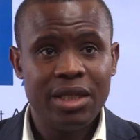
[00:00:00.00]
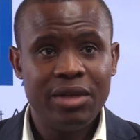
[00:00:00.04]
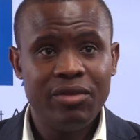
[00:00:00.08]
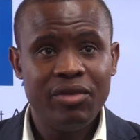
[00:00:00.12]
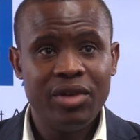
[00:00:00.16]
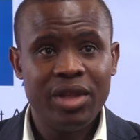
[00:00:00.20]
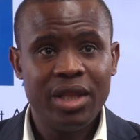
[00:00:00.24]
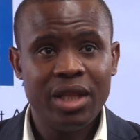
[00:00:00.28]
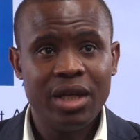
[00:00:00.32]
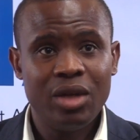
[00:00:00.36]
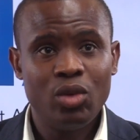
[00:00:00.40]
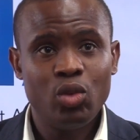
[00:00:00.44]

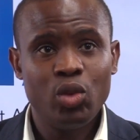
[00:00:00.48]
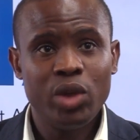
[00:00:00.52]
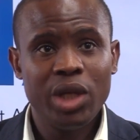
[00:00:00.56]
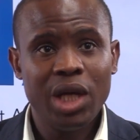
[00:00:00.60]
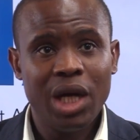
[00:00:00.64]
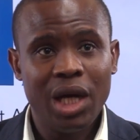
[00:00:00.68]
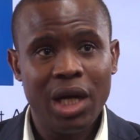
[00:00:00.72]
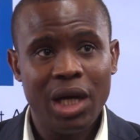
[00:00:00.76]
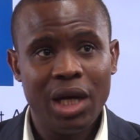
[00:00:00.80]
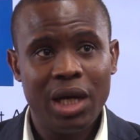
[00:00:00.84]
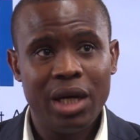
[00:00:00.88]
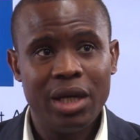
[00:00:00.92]
given that we
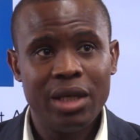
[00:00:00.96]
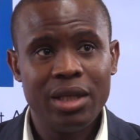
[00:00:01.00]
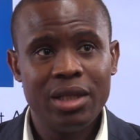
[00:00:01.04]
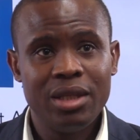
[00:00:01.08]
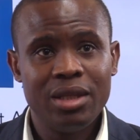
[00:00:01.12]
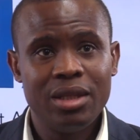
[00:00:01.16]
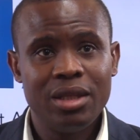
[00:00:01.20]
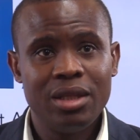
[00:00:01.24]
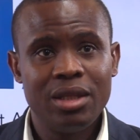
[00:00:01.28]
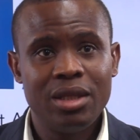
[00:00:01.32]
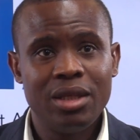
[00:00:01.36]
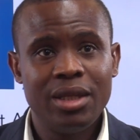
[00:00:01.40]
are
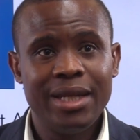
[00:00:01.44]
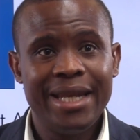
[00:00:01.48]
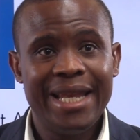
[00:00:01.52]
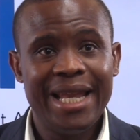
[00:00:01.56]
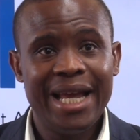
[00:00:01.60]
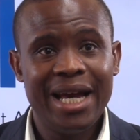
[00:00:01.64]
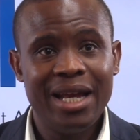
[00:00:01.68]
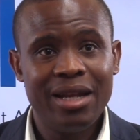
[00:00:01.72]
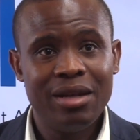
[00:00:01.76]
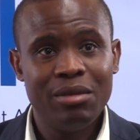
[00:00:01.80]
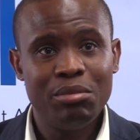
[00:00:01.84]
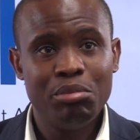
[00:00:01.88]
in the
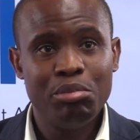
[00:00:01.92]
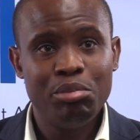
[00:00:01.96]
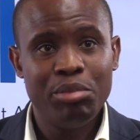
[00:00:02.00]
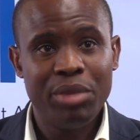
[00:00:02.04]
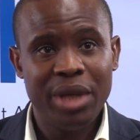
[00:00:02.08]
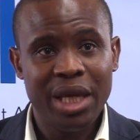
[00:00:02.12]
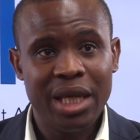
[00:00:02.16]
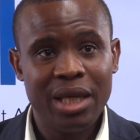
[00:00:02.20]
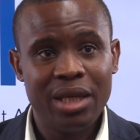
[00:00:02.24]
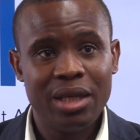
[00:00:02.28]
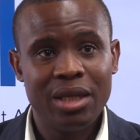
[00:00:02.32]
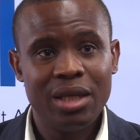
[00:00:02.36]

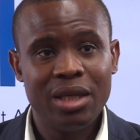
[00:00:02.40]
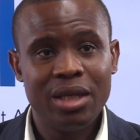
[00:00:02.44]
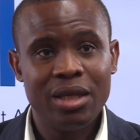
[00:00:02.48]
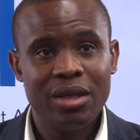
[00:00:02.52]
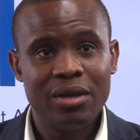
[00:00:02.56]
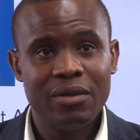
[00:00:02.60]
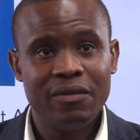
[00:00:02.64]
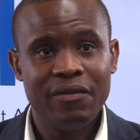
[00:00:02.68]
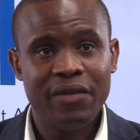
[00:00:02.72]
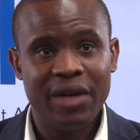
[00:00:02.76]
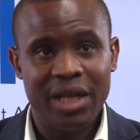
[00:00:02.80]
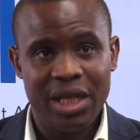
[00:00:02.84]

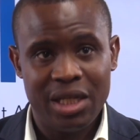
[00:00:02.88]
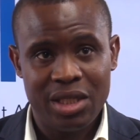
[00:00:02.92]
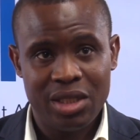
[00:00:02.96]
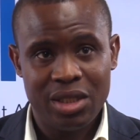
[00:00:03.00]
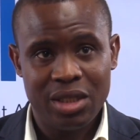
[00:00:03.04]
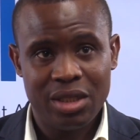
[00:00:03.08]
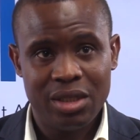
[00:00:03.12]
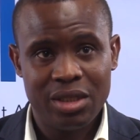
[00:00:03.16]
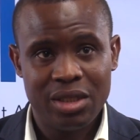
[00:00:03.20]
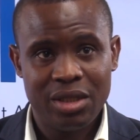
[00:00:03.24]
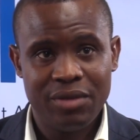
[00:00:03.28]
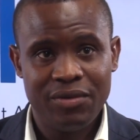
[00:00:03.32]
non-banking
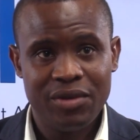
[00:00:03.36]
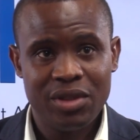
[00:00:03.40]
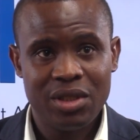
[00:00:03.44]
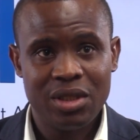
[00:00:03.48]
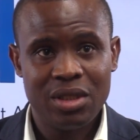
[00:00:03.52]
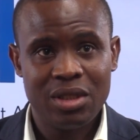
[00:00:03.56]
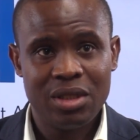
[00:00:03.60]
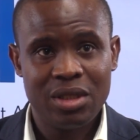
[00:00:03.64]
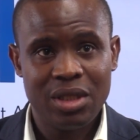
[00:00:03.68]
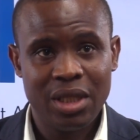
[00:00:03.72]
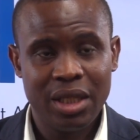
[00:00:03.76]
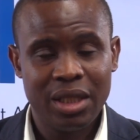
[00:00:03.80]
financial
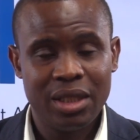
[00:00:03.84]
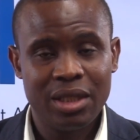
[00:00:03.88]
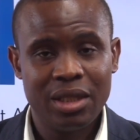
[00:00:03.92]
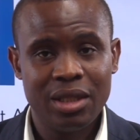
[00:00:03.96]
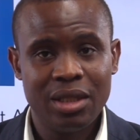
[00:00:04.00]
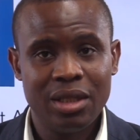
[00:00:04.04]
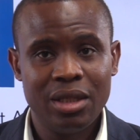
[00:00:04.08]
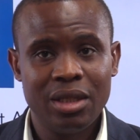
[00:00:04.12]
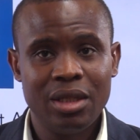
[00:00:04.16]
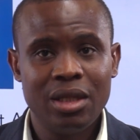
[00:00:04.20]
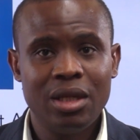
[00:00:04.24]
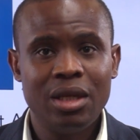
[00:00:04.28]
services
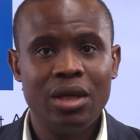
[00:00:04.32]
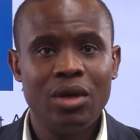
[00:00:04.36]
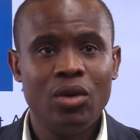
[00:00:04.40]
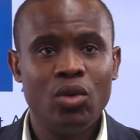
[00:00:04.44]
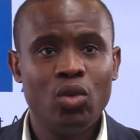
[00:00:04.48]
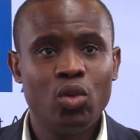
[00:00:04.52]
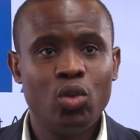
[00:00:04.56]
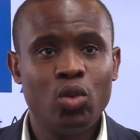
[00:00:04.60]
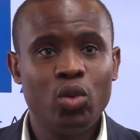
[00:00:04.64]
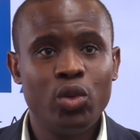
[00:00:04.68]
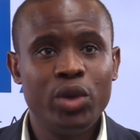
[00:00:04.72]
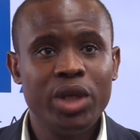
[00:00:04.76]
sector,
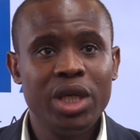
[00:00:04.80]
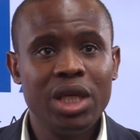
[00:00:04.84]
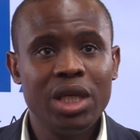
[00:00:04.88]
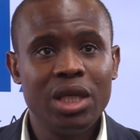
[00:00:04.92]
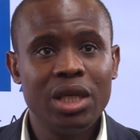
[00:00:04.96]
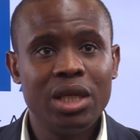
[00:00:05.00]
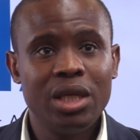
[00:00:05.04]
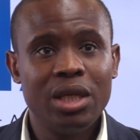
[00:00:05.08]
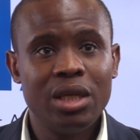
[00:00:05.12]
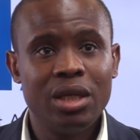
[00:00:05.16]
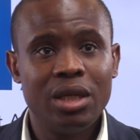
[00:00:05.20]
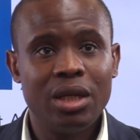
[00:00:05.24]

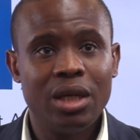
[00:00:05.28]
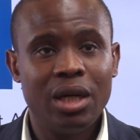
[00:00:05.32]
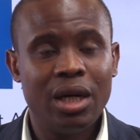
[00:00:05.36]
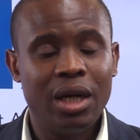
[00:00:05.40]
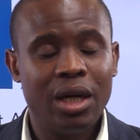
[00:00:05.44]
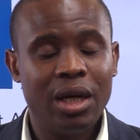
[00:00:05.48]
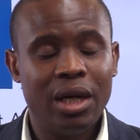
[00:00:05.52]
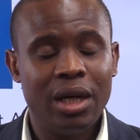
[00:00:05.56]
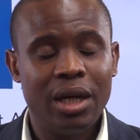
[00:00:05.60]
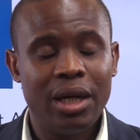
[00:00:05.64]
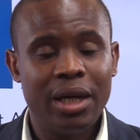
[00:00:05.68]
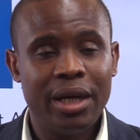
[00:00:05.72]
we
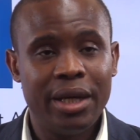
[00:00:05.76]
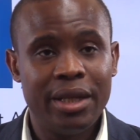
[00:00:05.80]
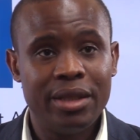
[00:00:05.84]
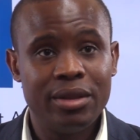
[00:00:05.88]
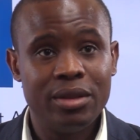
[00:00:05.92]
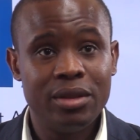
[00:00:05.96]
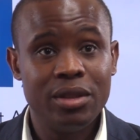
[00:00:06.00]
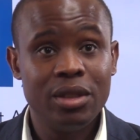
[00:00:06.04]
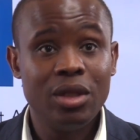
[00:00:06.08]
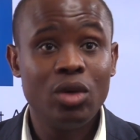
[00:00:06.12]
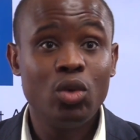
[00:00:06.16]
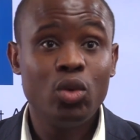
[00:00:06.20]

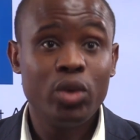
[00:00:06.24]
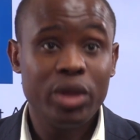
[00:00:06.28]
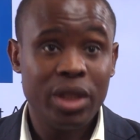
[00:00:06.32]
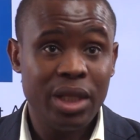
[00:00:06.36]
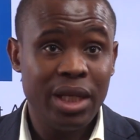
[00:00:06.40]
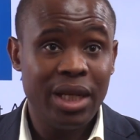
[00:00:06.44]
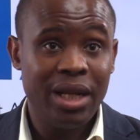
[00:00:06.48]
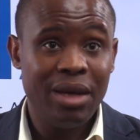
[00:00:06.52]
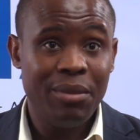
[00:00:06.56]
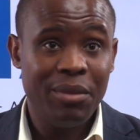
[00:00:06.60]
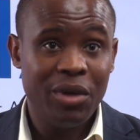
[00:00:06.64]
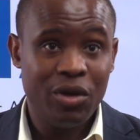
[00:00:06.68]
deal
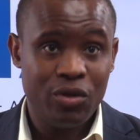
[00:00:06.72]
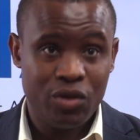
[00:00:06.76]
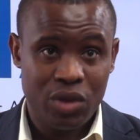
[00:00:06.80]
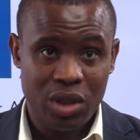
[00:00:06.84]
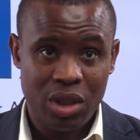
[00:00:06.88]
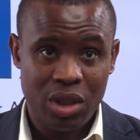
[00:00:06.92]
with a number of